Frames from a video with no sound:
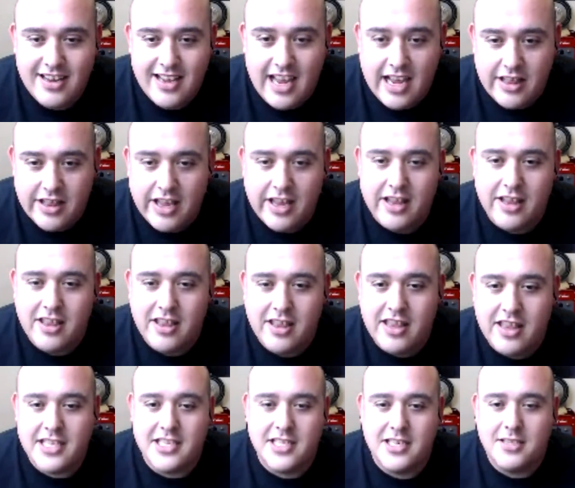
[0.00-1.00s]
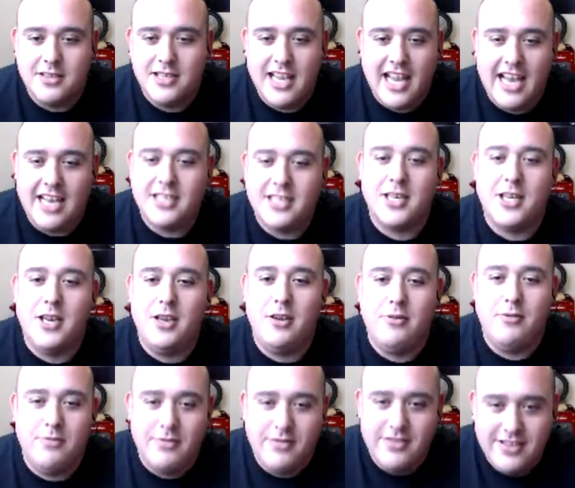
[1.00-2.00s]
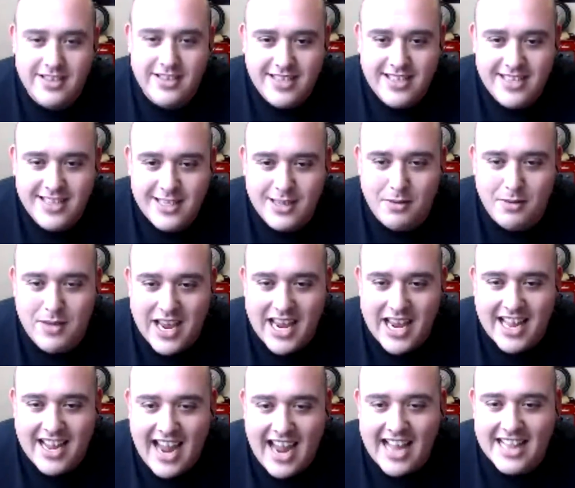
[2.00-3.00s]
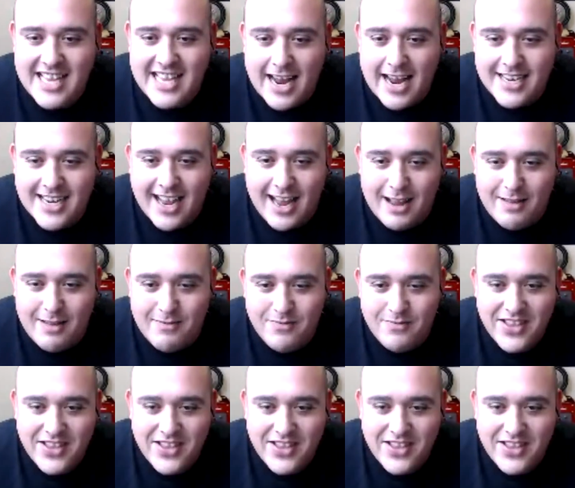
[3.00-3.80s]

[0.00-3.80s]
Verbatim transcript: And then that's SQ to me at, at that time.